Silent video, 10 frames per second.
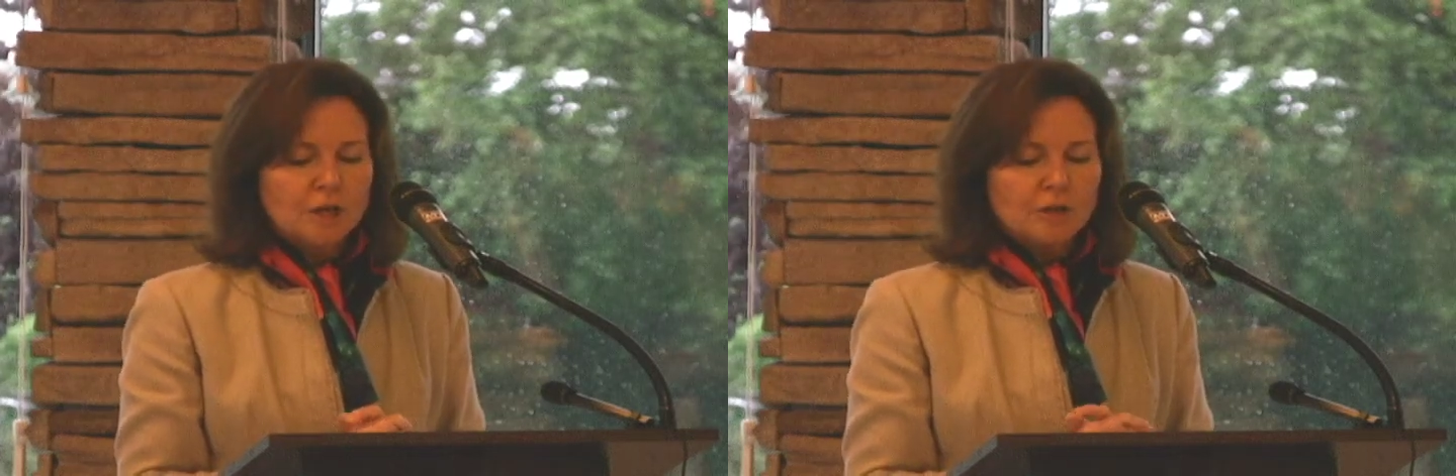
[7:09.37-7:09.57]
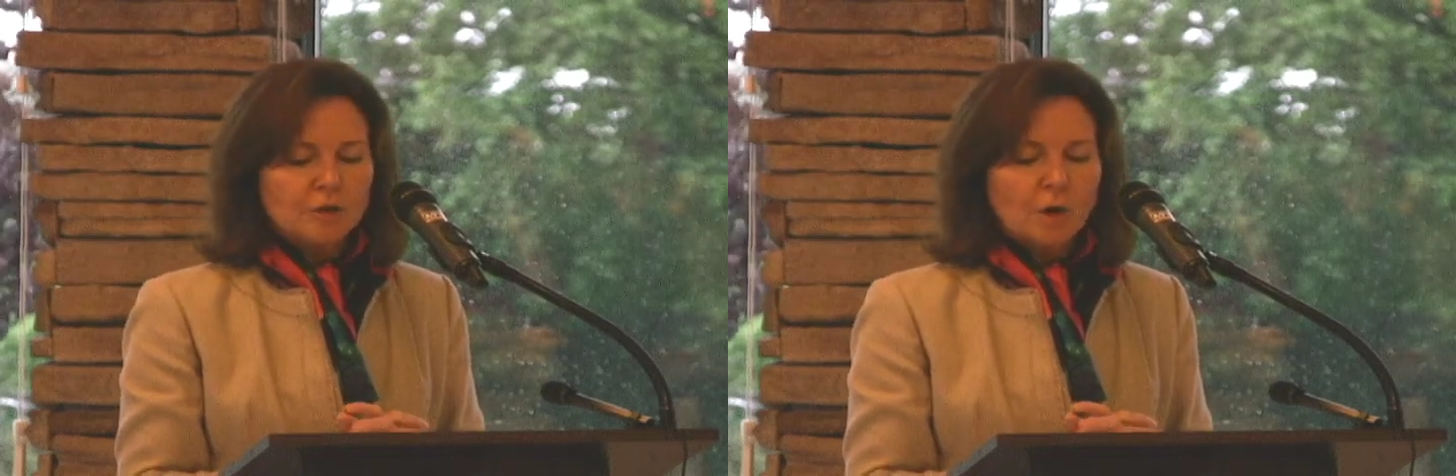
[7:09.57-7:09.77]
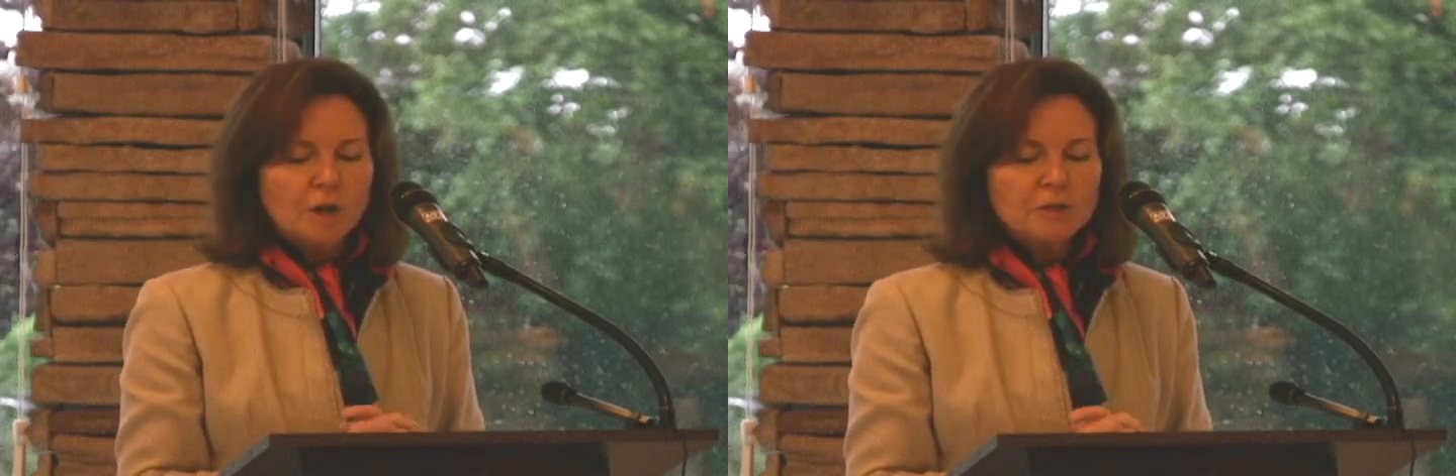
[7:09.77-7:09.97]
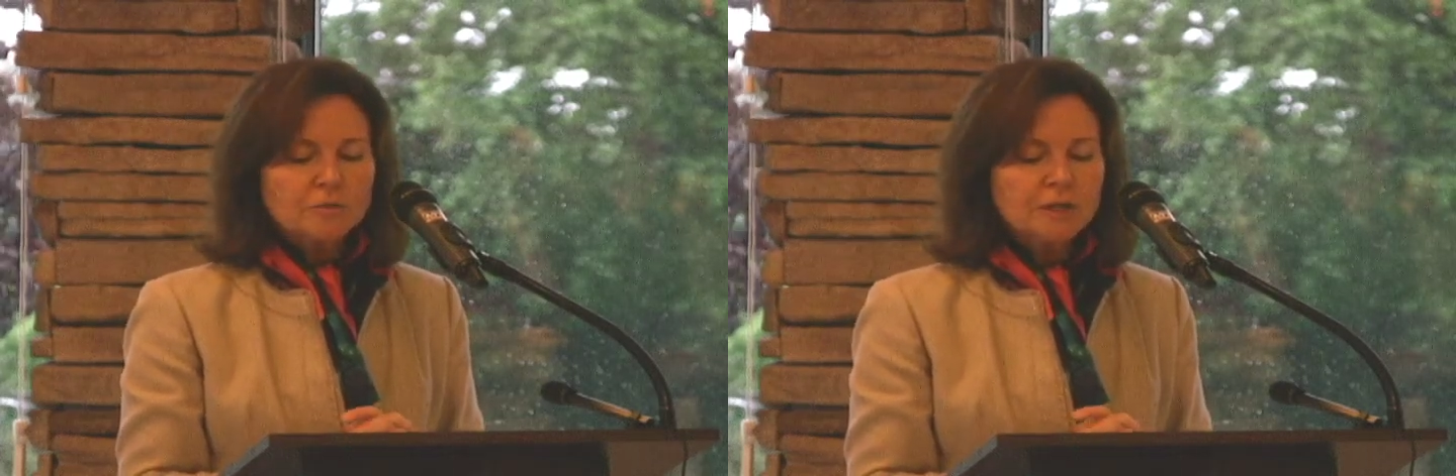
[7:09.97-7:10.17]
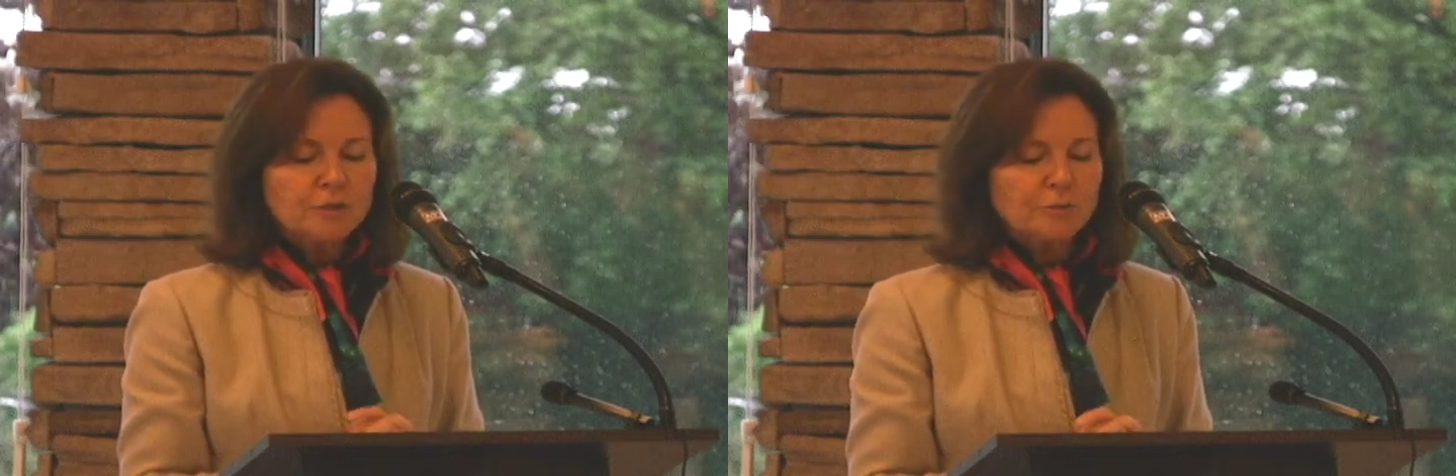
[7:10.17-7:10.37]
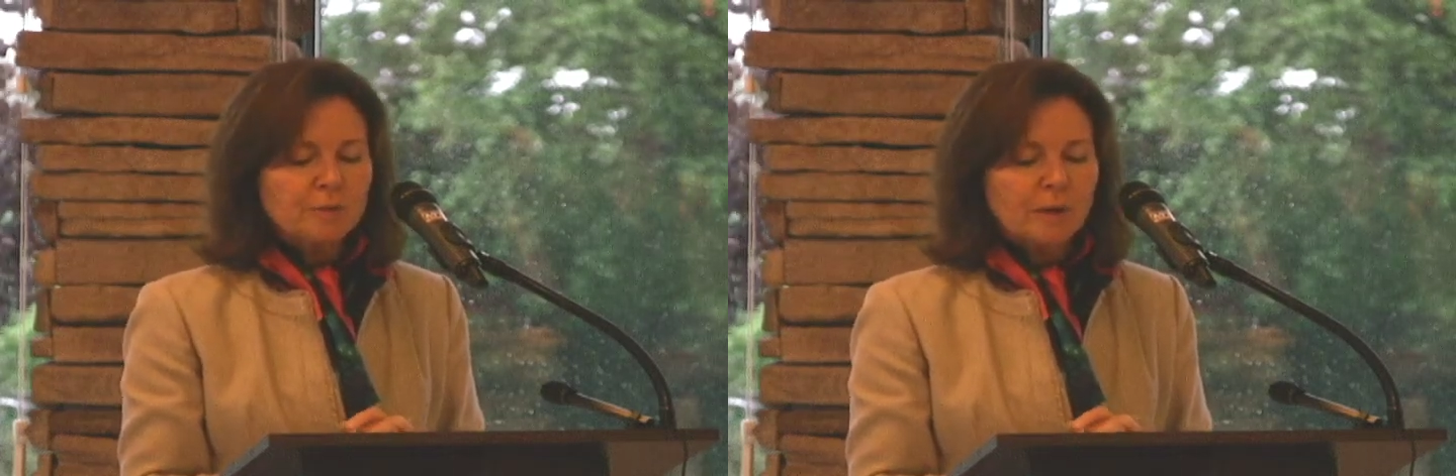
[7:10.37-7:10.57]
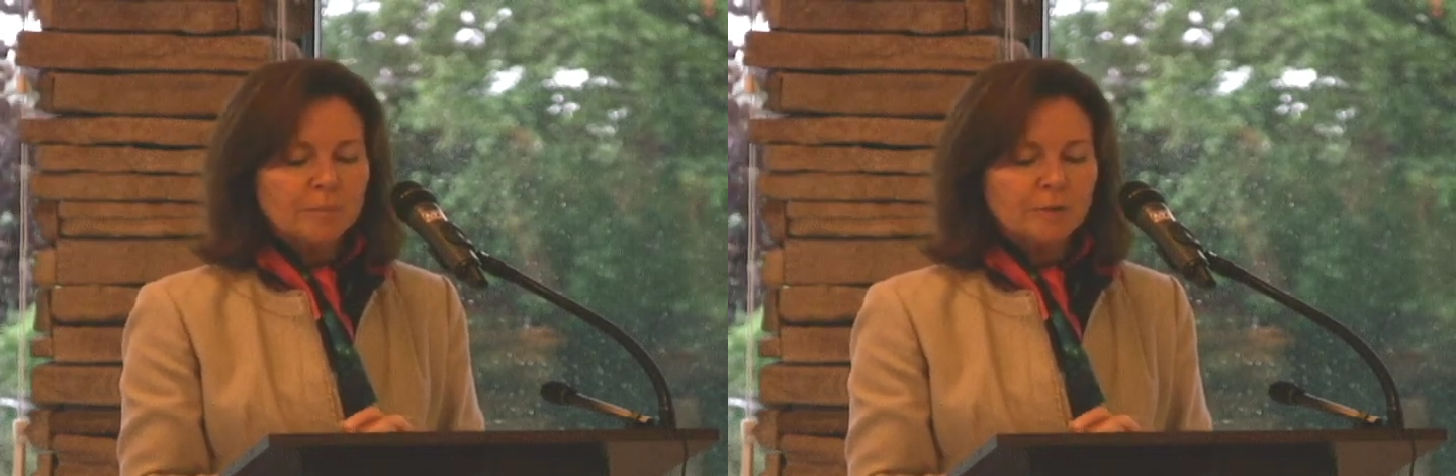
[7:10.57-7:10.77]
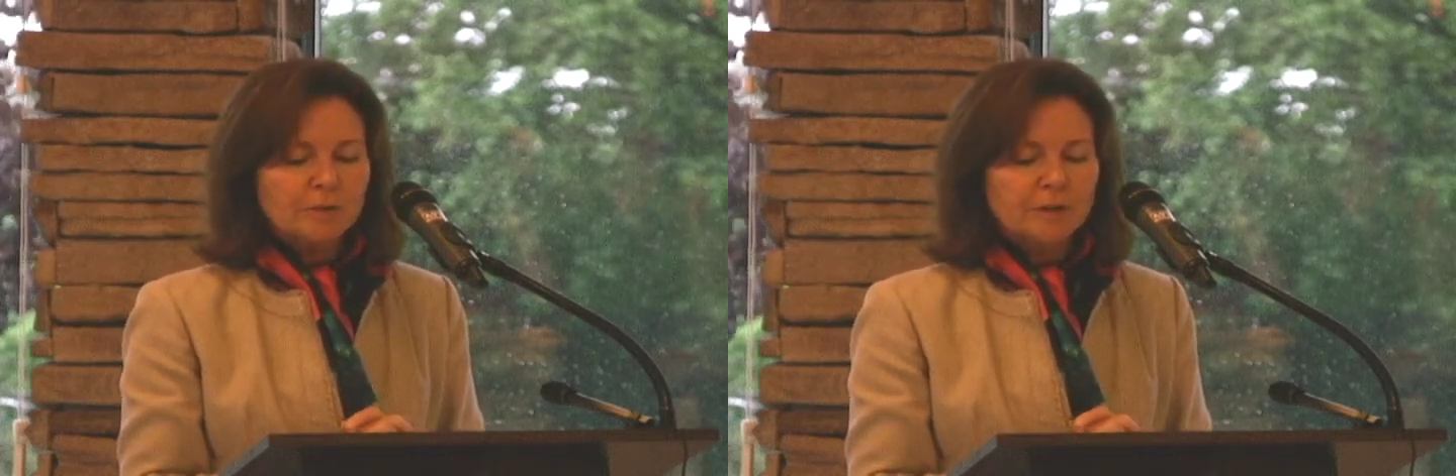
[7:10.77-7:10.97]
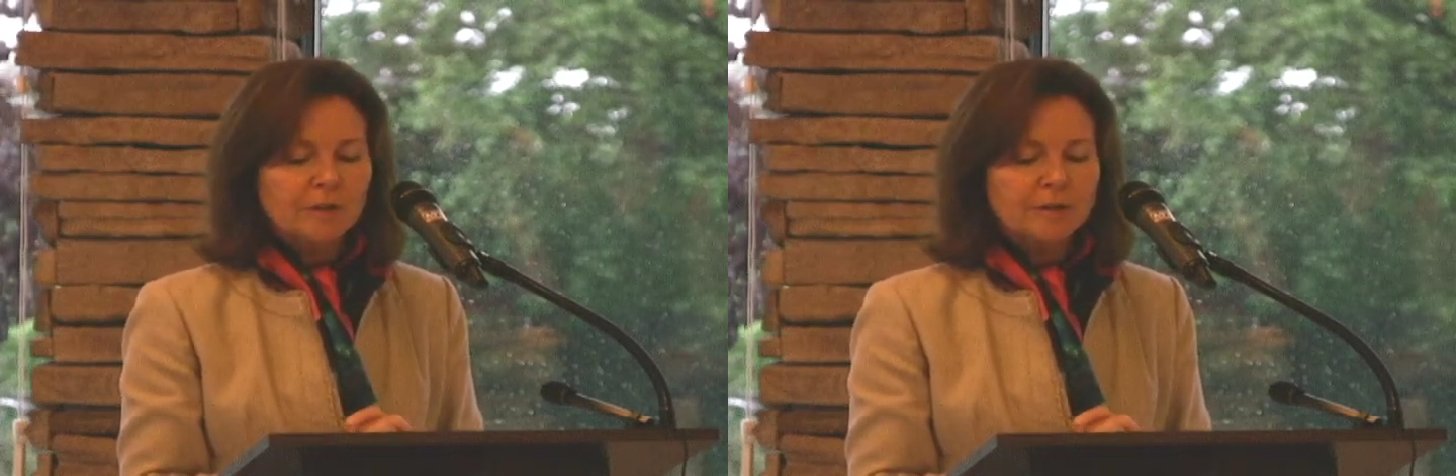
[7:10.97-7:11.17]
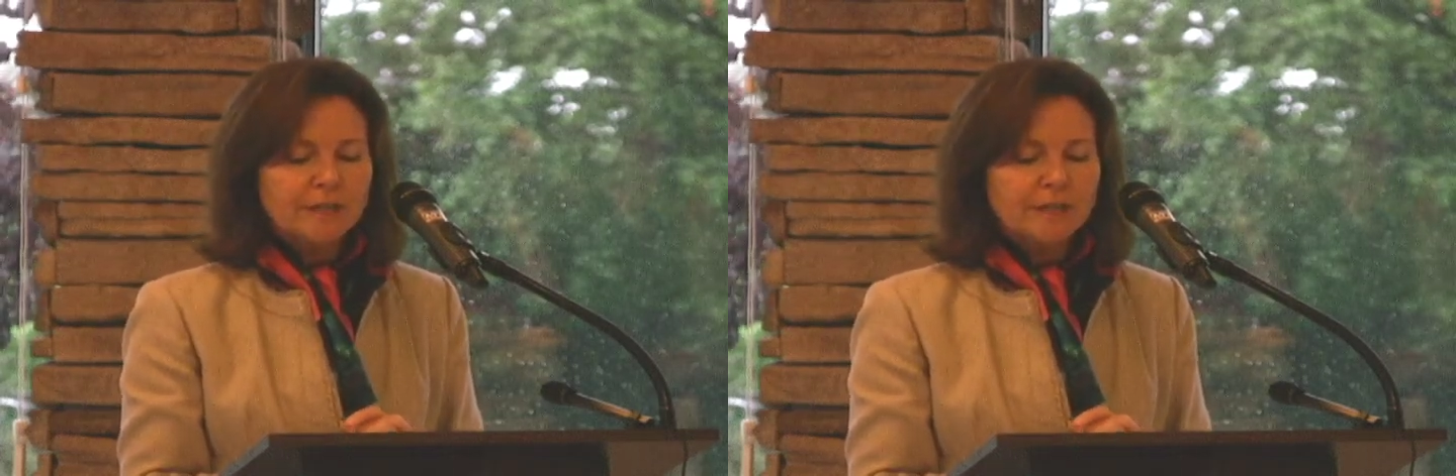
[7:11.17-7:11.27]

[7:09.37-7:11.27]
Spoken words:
You also need to remember that our